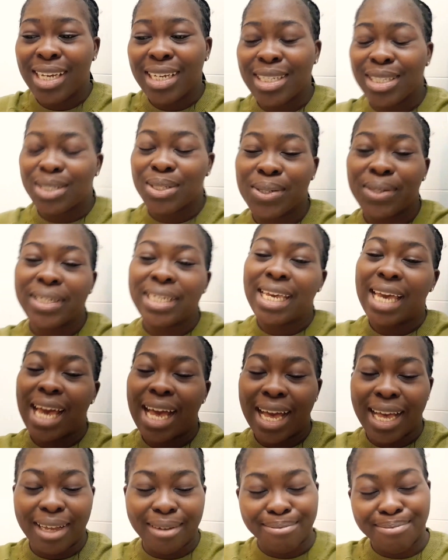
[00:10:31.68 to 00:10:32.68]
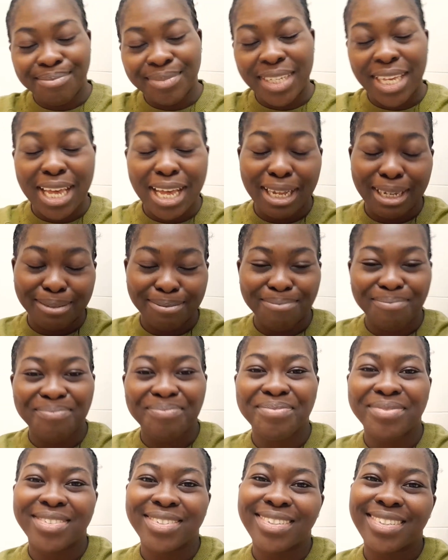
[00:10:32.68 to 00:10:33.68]
so yeah yeah
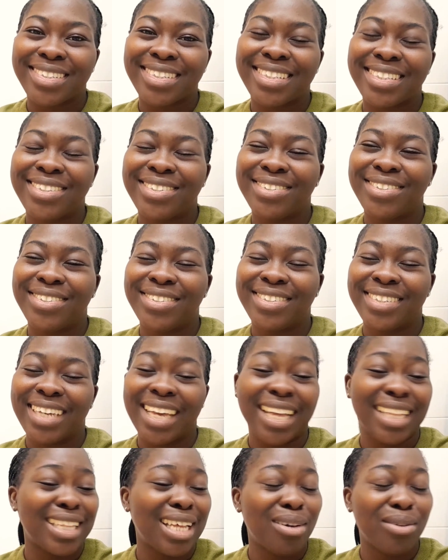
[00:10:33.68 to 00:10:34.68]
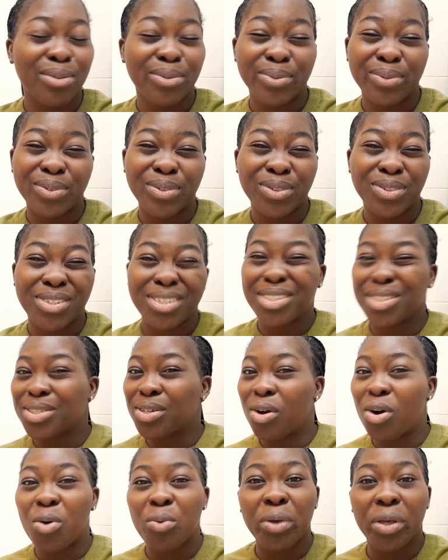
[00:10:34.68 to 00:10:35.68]
so yeah that was
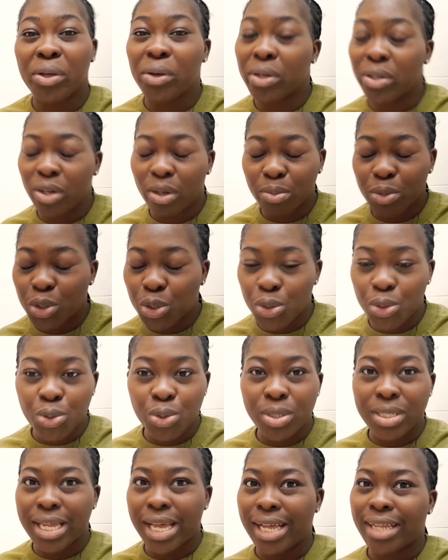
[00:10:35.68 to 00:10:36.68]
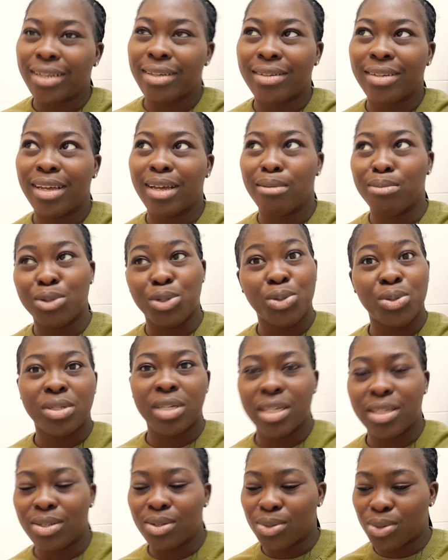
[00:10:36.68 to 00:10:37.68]
just all we got up to that um, two
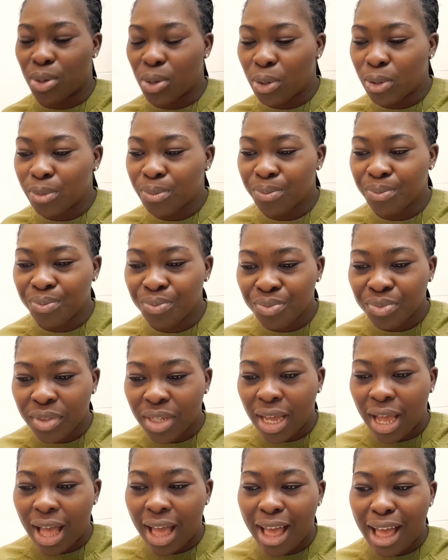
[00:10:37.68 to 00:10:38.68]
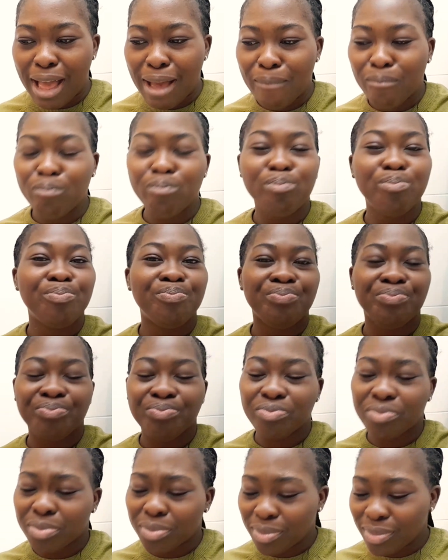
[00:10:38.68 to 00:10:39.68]
days ago um,
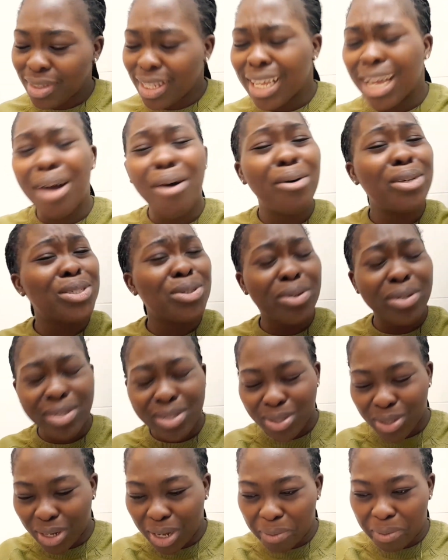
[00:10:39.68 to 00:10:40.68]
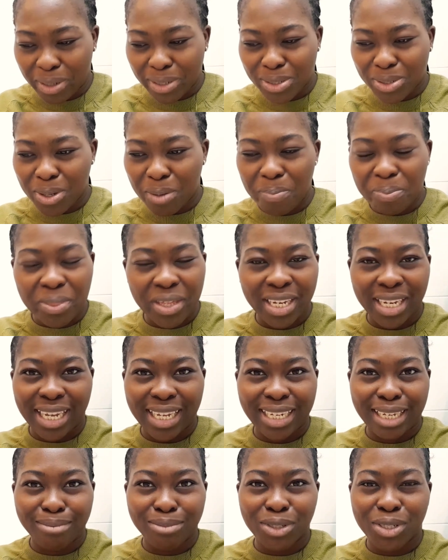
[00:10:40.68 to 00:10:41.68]
I was going to talk about something
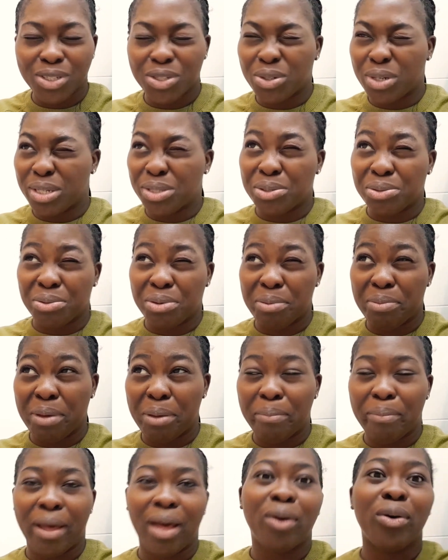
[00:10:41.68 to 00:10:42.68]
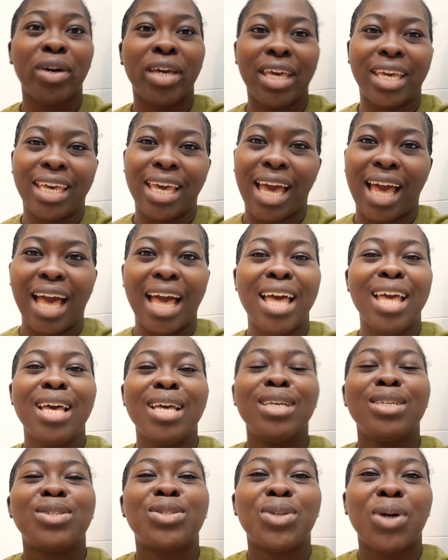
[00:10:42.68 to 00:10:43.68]
and I'm just trying to remember. Okay, yeah.
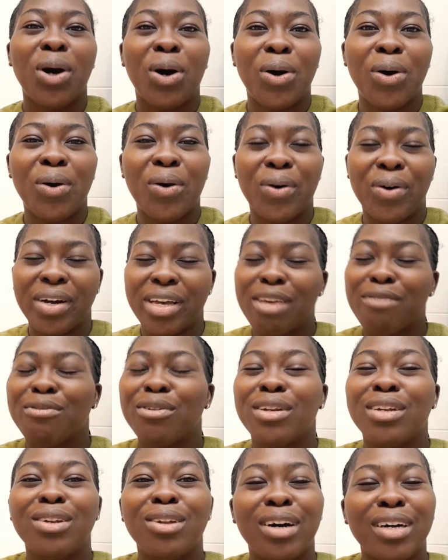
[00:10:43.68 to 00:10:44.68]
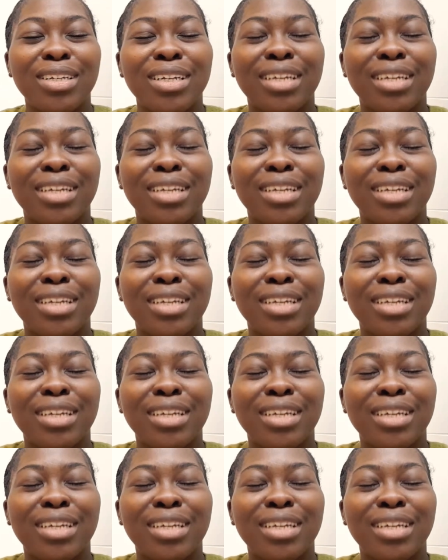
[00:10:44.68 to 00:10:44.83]
So if you